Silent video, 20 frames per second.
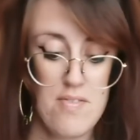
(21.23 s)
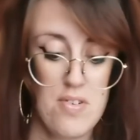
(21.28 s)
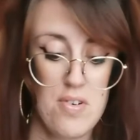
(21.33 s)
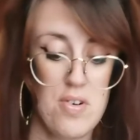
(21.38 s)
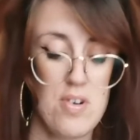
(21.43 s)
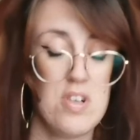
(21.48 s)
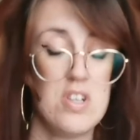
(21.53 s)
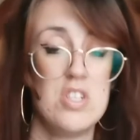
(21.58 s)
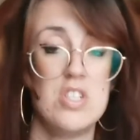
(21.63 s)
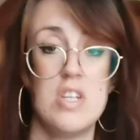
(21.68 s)

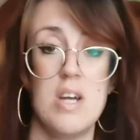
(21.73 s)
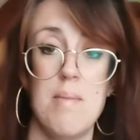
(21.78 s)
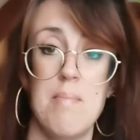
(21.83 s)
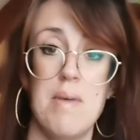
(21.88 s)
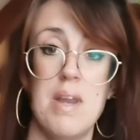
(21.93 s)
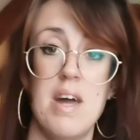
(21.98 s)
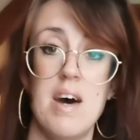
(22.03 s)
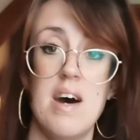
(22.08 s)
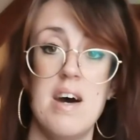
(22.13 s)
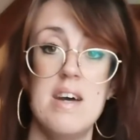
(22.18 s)
for
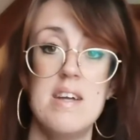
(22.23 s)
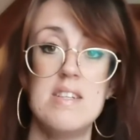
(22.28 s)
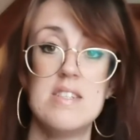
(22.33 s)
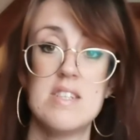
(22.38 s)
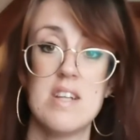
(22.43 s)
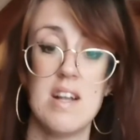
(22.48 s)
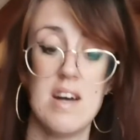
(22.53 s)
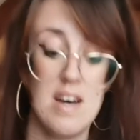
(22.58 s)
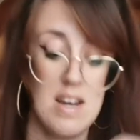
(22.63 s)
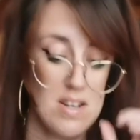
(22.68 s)
Gemini in
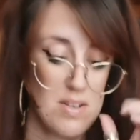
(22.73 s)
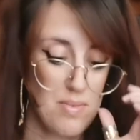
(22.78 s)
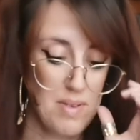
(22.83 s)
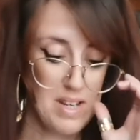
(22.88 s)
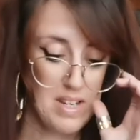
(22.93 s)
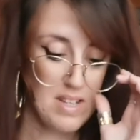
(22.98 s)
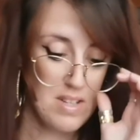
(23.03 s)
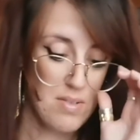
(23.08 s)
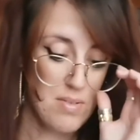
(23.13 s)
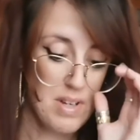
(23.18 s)
July
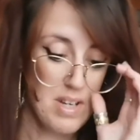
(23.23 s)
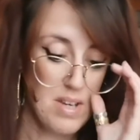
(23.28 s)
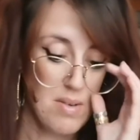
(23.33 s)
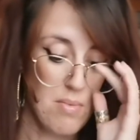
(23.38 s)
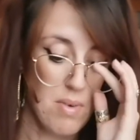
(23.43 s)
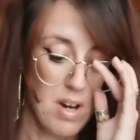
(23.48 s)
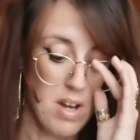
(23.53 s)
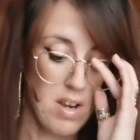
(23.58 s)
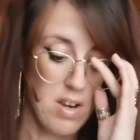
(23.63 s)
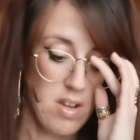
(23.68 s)

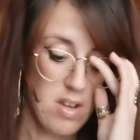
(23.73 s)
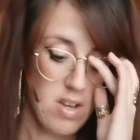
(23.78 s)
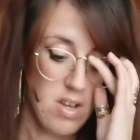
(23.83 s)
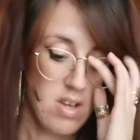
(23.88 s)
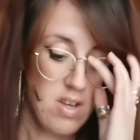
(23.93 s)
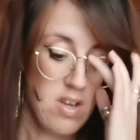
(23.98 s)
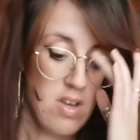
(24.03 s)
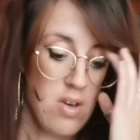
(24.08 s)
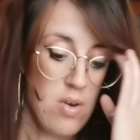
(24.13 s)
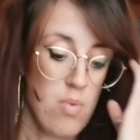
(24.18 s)
2021
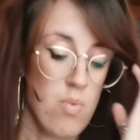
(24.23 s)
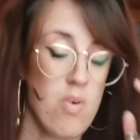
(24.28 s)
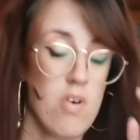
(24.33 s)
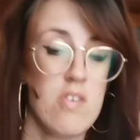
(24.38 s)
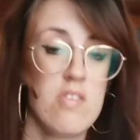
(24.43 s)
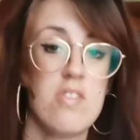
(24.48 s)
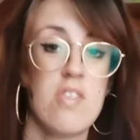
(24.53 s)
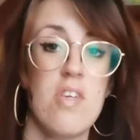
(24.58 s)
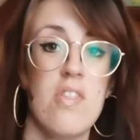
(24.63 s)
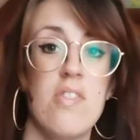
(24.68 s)

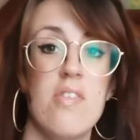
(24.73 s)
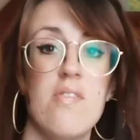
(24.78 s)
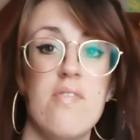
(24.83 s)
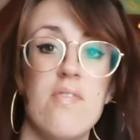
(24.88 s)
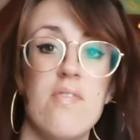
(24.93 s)
was the